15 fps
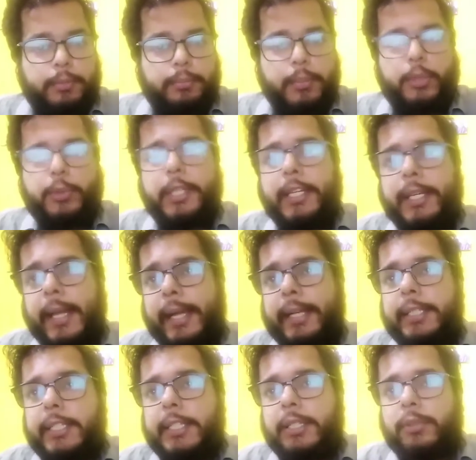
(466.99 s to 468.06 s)
between
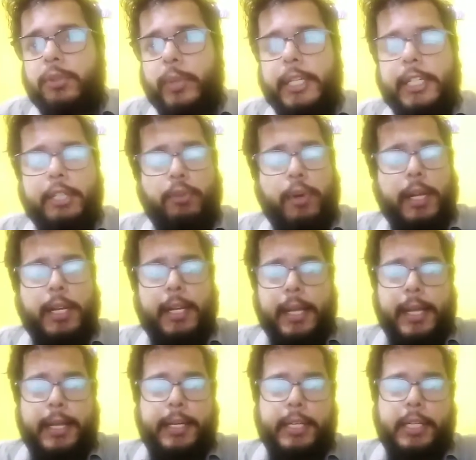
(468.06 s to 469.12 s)
1921 and
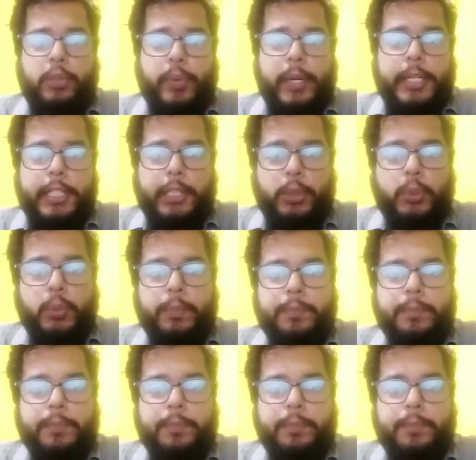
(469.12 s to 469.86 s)
1922.